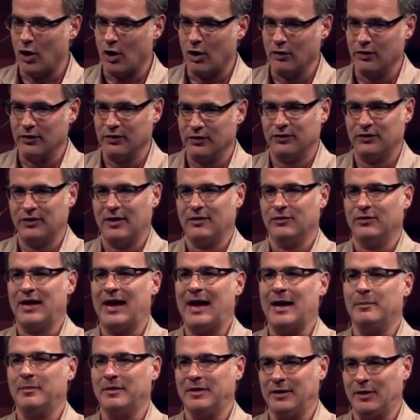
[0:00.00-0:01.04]
all this stuff's
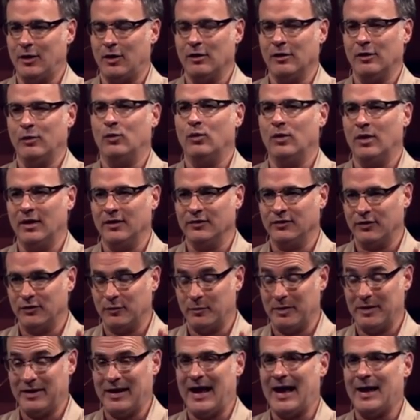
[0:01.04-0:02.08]
happening all at once. It's
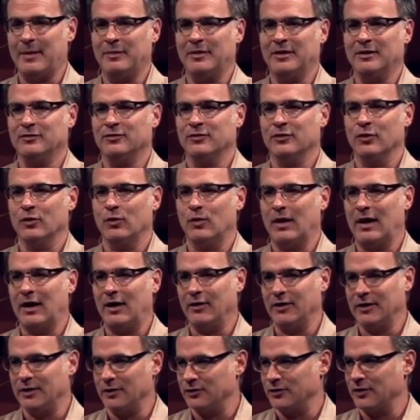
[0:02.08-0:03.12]
been happening for a
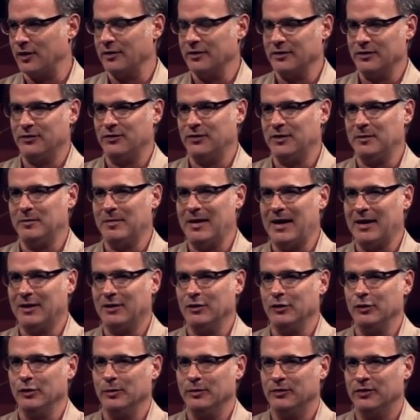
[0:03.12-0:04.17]
while. Here's all these
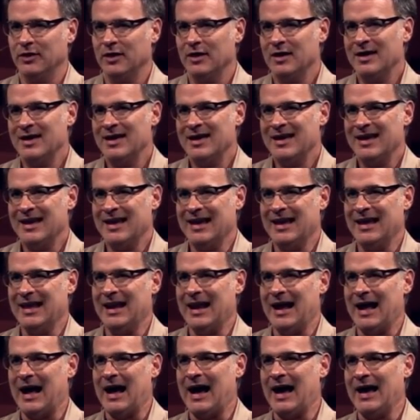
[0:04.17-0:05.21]
feedback loops.
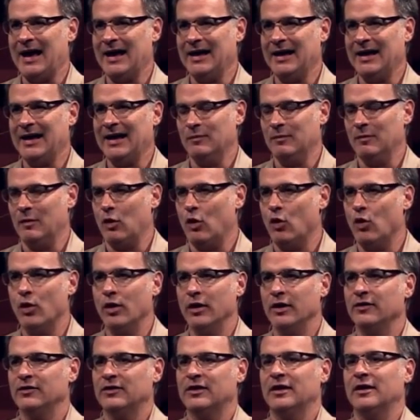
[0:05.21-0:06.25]
And I
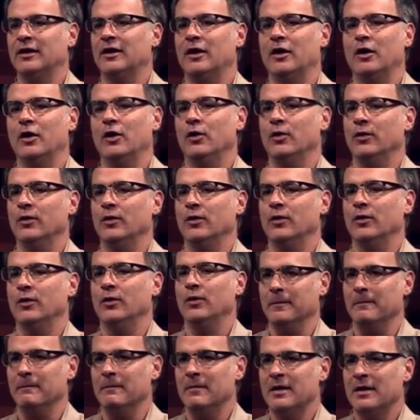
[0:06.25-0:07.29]
always going to owe
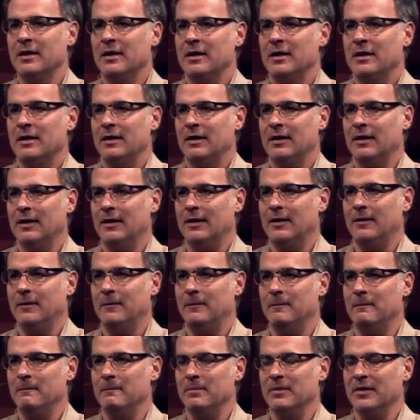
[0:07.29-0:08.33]
him
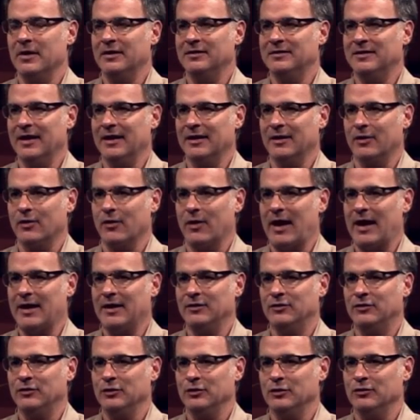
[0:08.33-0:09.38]
um, a debt of
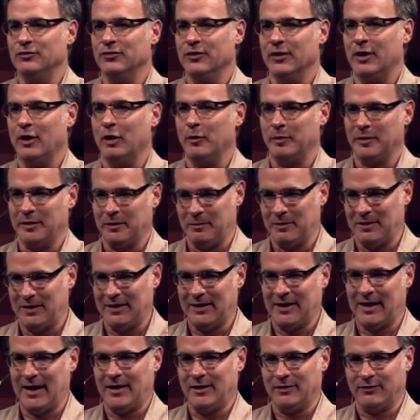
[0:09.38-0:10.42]
gratitude for helping
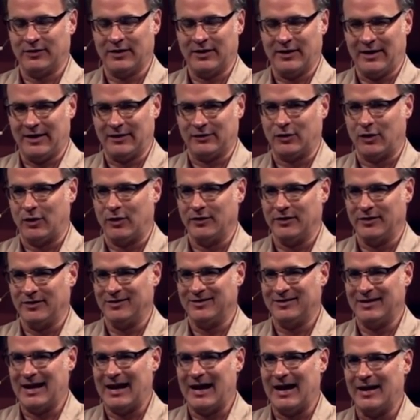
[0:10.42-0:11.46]
me kind of connect all
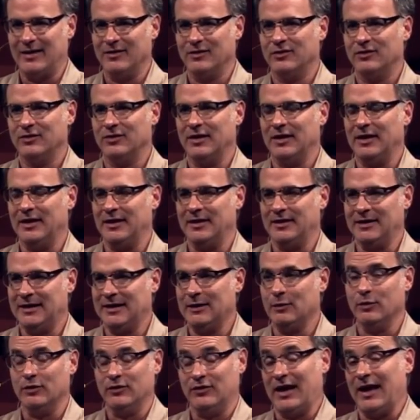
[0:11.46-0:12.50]
these dots. And
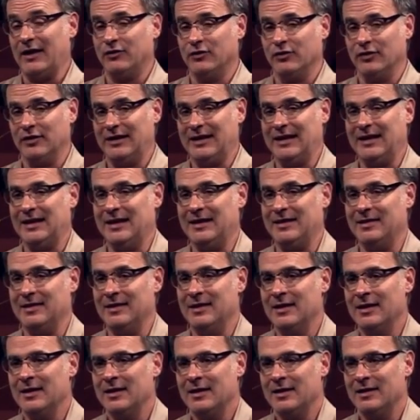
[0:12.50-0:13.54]
he was actually
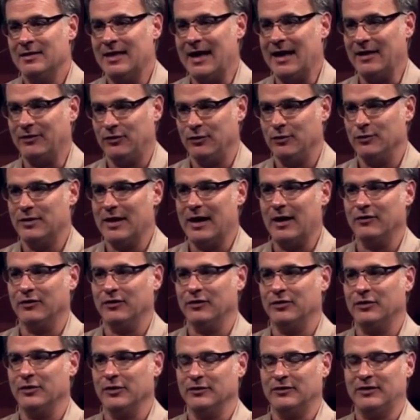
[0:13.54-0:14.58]
in that
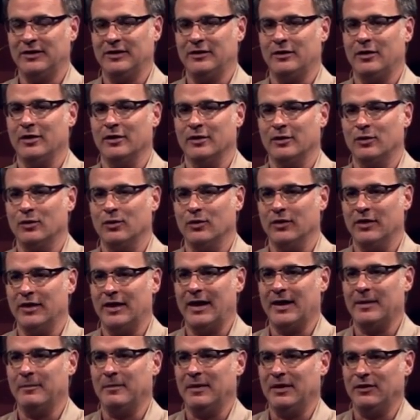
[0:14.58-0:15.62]
2013 article that
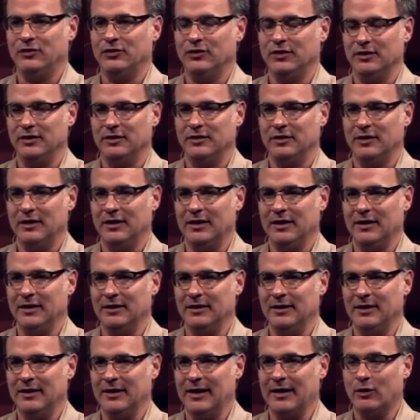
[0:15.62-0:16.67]
I mentioned,
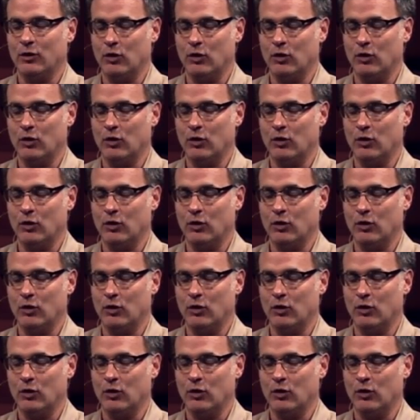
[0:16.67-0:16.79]
and, and I